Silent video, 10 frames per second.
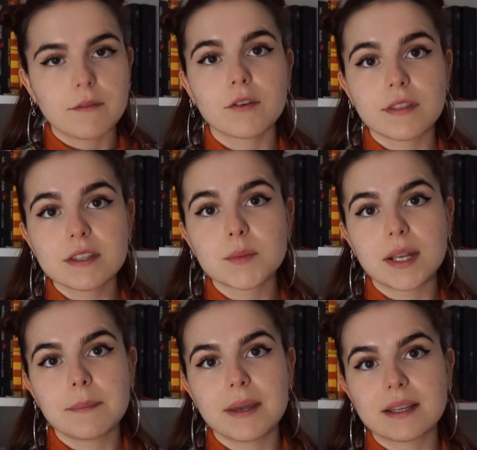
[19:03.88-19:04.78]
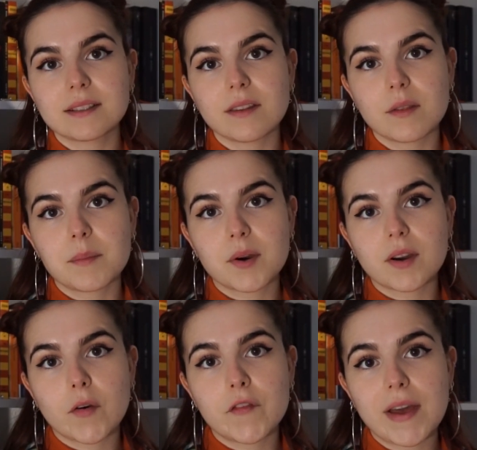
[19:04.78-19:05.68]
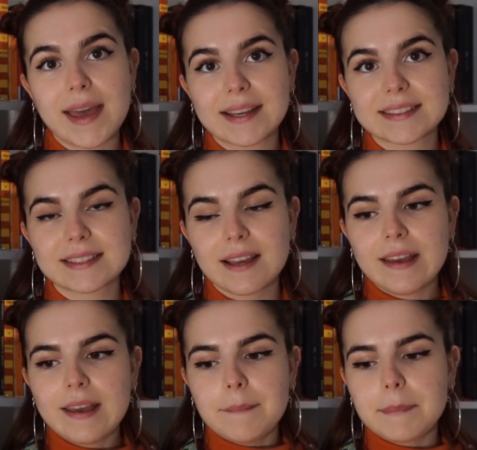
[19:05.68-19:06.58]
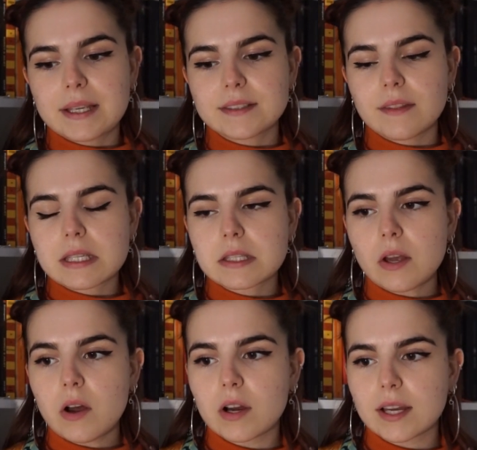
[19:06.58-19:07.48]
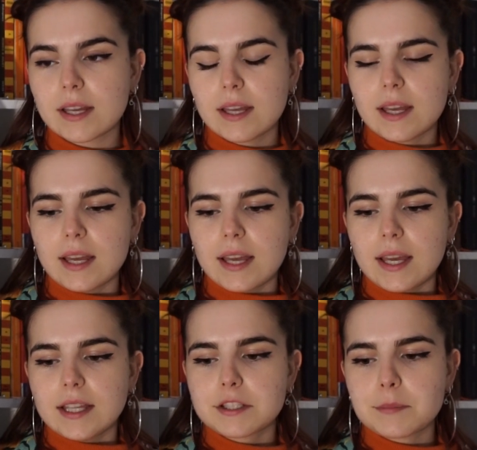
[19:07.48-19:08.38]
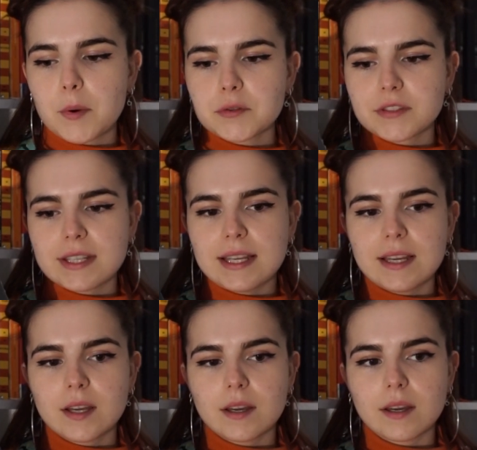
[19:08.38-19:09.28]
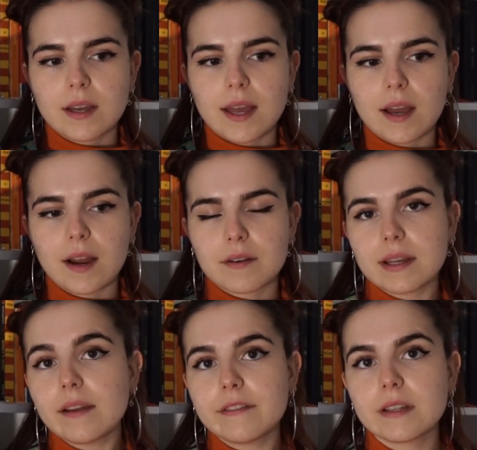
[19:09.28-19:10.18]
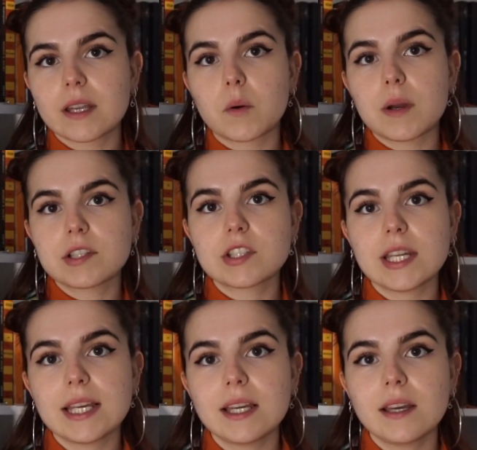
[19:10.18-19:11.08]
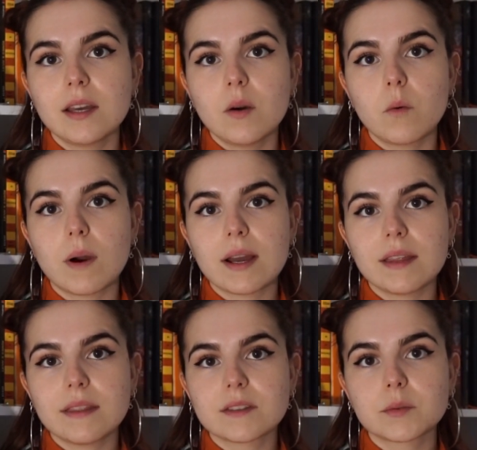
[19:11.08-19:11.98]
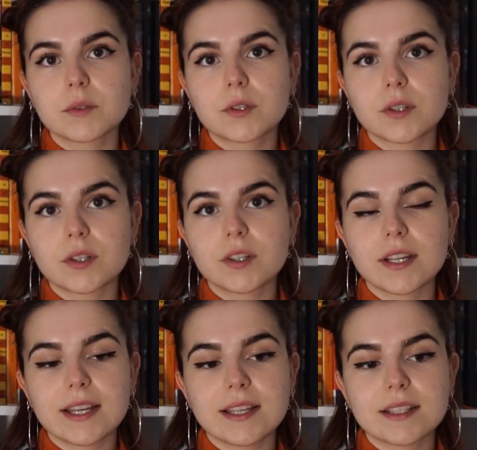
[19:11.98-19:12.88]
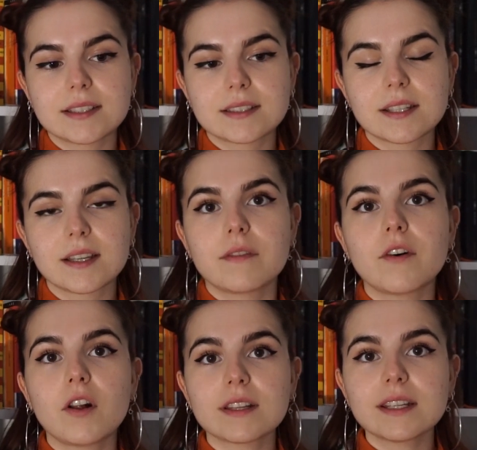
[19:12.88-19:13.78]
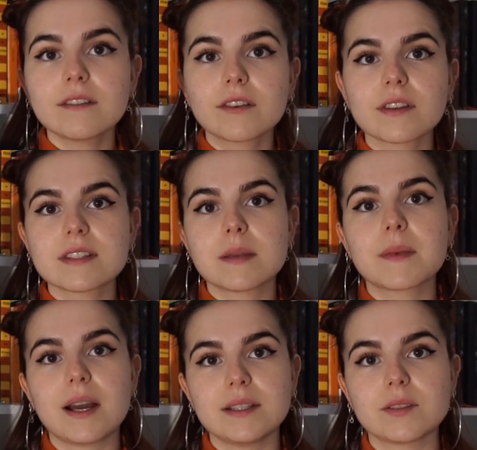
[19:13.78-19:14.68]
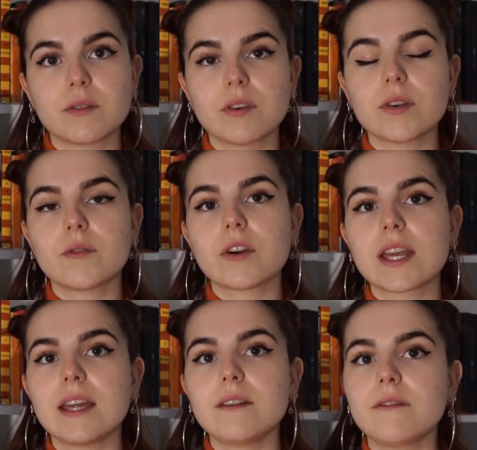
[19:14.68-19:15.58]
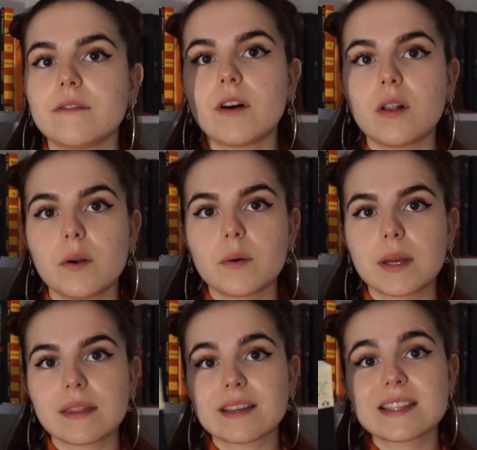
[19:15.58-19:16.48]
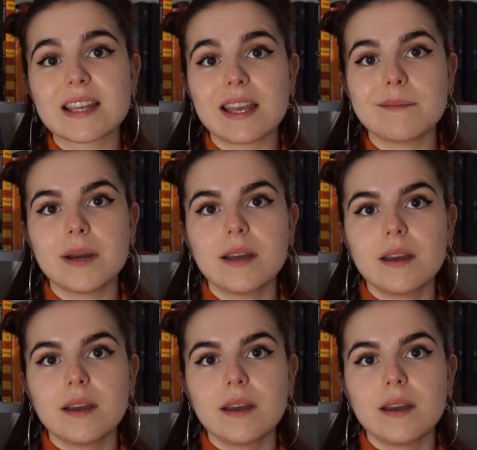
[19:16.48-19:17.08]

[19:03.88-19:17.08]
And for this one I picked The Book of X, because in the song it's mostly Harry, I feel like, questioning why this girl is falling for the same guys over and over again and following the same